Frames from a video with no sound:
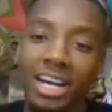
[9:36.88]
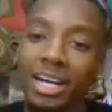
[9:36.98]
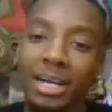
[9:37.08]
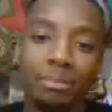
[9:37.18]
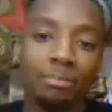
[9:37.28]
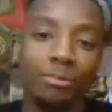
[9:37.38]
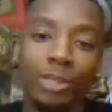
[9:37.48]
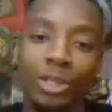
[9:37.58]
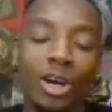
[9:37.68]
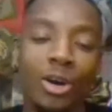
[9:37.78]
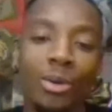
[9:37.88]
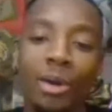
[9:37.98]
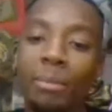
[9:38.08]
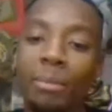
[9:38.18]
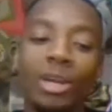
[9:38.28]
I'm
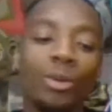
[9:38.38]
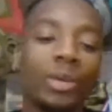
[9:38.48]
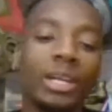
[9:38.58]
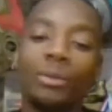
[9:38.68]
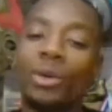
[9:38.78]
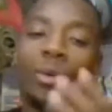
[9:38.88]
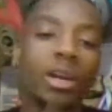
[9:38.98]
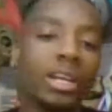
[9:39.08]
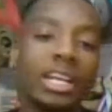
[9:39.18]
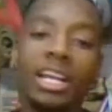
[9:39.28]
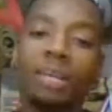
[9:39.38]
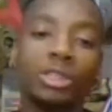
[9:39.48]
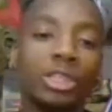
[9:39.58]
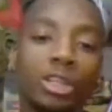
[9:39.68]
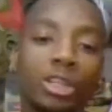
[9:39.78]
in the ring, we're working, and
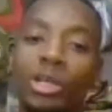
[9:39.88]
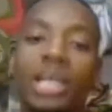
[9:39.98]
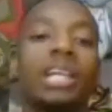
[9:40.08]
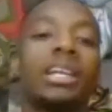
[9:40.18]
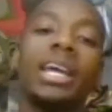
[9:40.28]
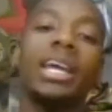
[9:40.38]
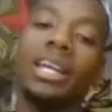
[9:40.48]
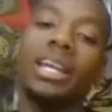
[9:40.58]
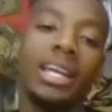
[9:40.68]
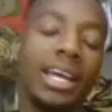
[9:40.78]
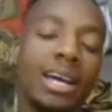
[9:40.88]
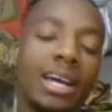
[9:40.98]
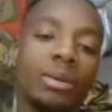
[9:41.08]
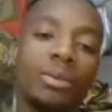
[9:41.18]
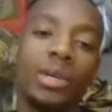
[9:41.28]
I'm, training day in and day
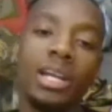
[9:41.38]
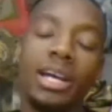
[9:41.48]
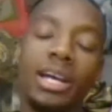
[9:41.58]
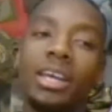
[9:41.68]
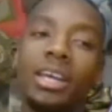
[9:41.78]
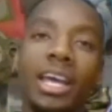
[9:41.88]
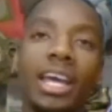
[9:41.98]
out and whatnot.